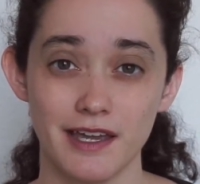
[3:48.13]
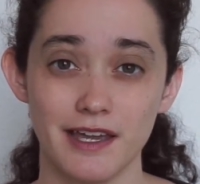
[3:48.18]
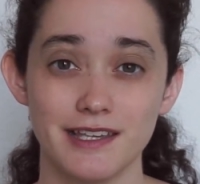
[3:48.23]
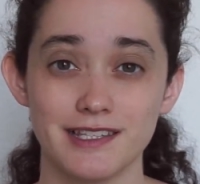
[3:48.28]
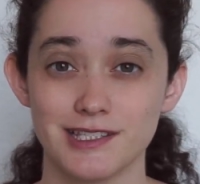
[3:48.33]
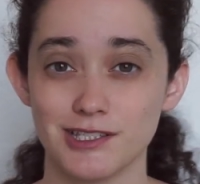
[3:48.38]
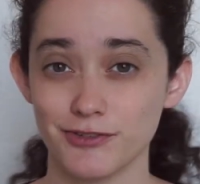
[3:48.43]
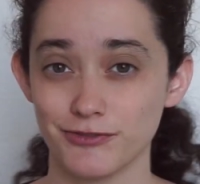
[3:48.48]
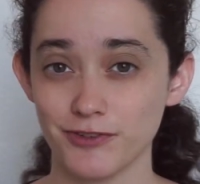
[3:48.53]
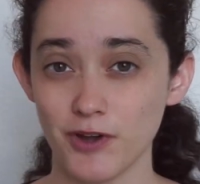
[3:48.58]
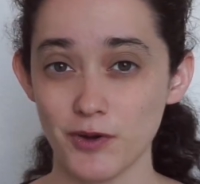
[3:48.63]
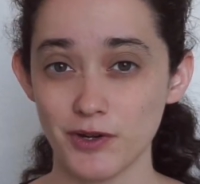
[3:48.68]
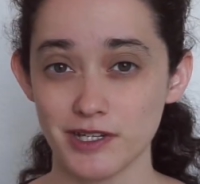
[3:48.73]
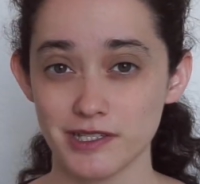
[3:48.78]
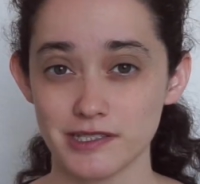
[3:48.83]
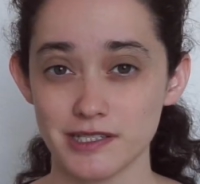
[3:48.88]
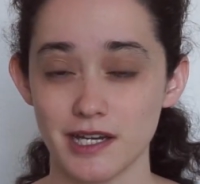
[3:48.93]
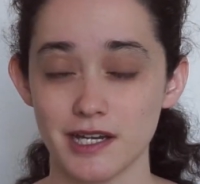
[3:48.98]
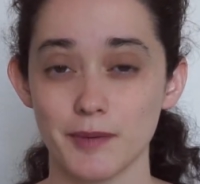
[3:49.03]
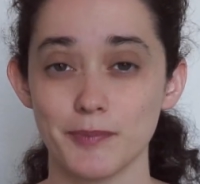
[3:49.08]
is to
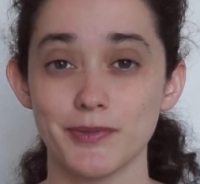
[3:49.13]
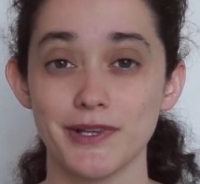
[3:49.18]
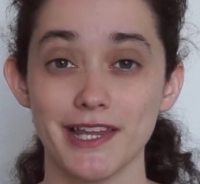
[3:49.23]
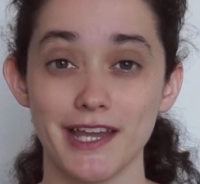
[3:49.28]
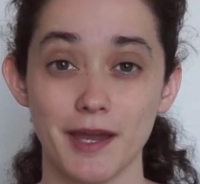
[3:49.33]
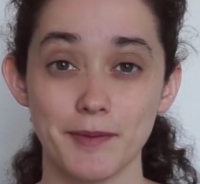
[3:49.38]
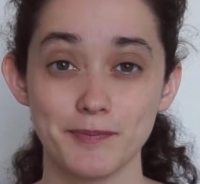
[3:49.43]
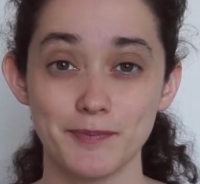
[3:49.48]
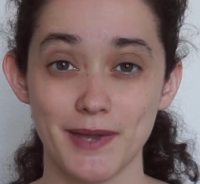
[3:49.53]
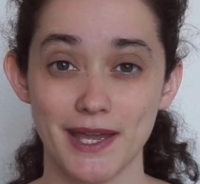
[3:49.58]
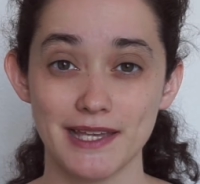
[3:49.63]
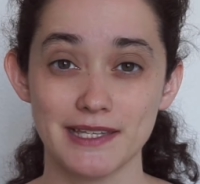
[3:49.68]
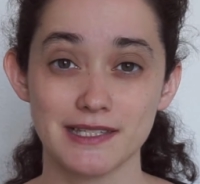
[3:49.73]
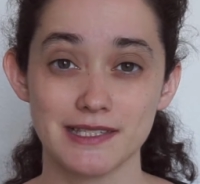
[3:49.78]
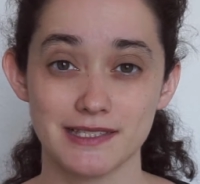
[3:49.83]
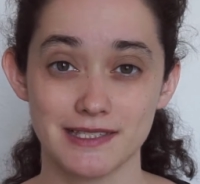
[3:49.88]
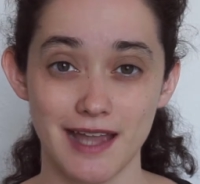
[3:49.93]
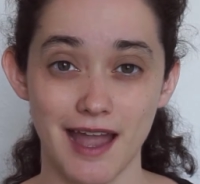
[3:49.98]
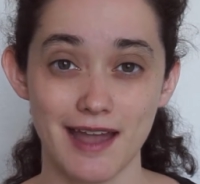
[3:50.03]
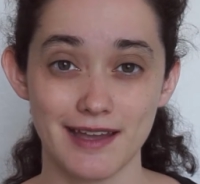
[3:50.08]
focus on a
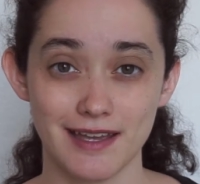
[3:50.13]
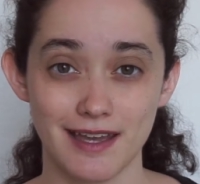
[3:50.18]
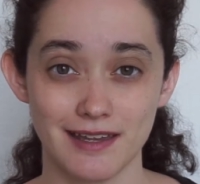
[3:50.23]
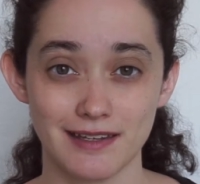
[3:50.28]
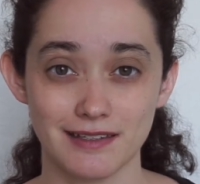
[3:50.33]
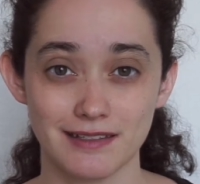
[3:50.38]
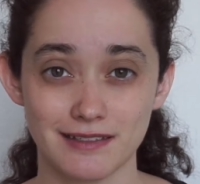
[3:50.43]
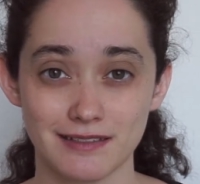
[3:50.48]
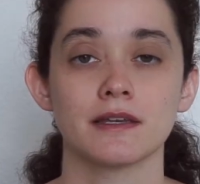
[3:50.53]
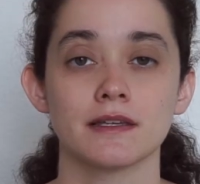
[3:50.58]
plant-based diet.